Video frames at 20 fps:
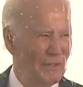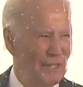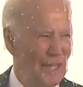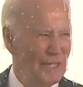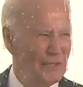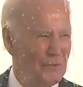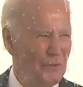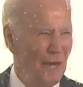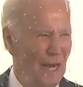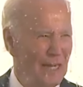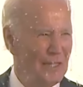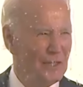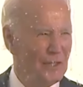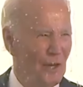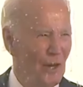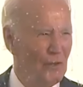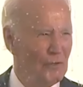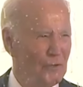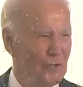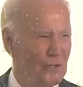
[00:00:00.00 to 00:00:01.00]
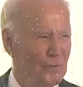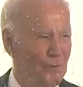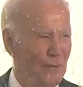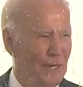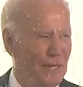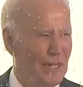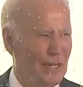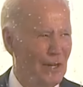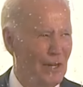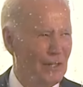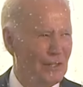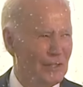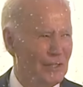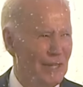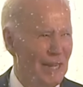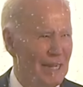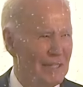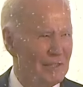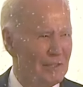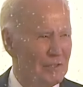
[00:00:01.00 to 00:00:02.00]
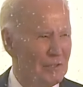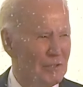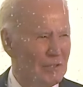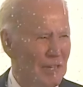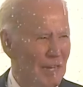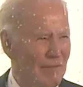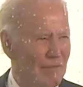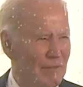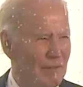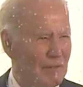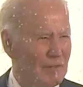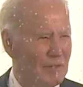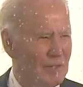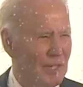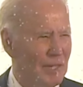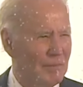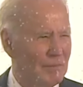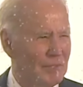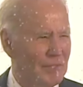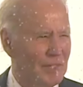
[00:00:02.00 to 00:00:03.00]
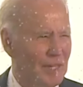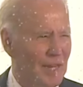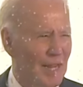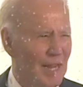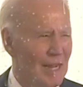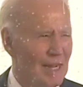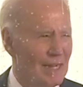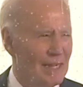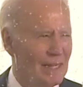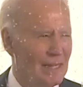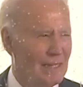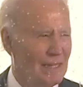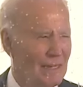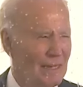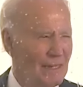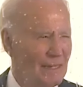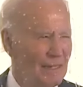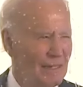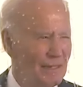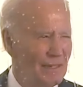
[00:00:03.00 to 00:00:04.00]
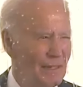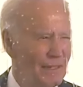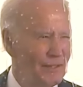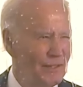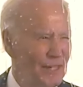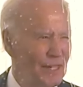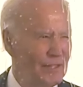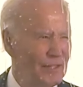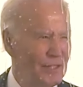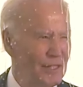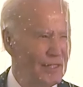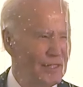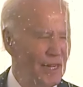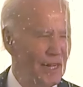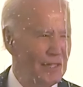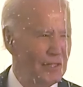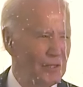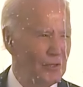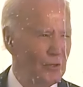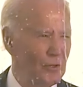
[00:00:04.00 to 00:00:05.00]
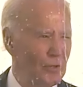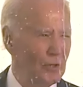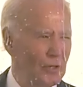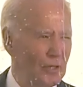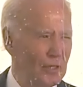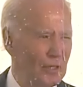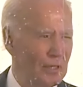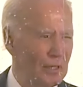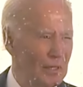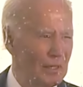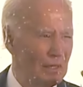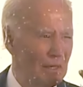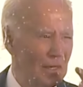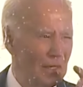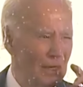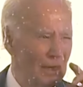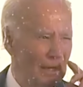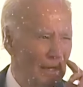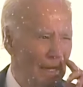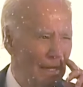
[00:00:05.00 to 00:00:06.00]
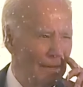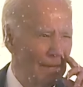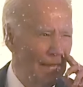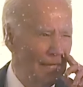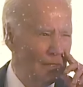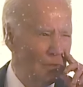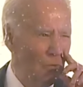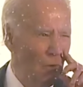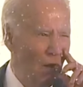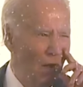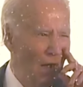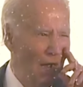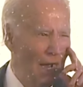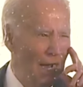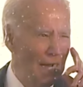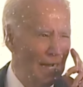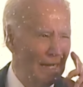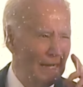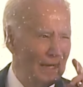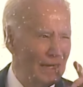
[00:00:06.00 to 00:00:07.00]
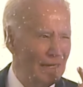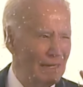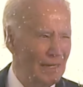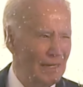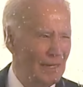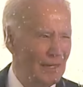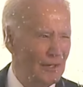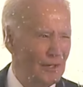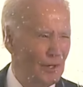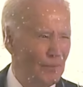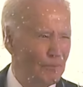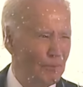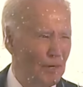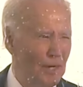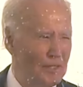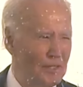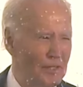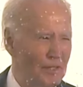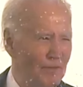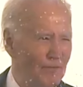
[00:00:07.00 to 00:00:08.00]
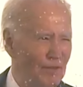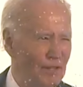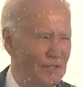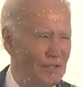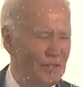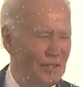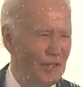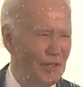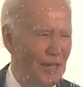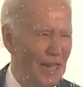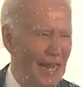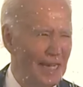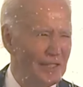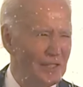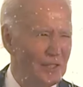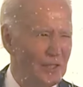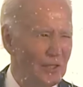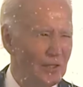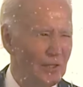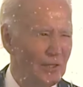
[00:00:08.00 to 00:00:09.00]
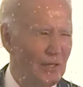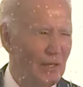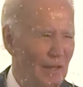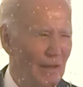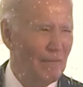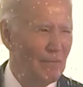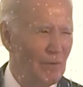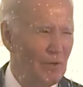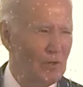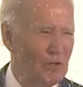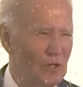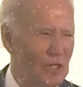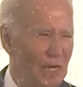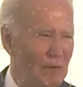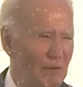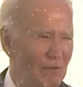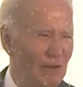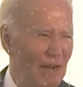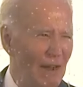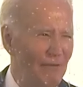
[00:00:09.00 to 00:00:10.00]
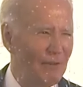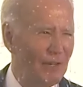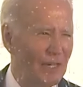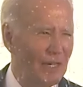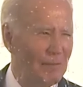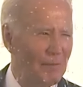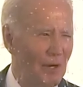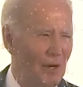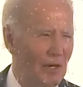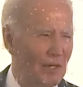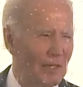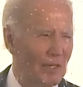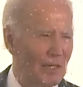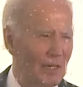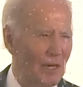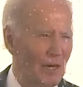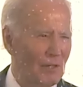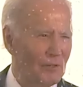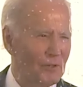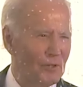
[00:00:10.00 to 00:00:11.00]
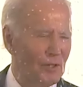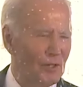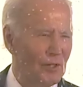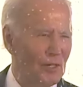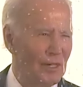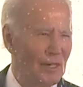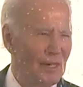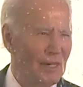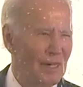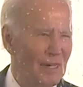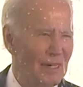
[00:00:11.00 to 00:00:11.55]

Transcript: That's why I chose to speak here at the National Slavery Museum today, just as I toured. And that's why your president visited the National Museum of African American Culture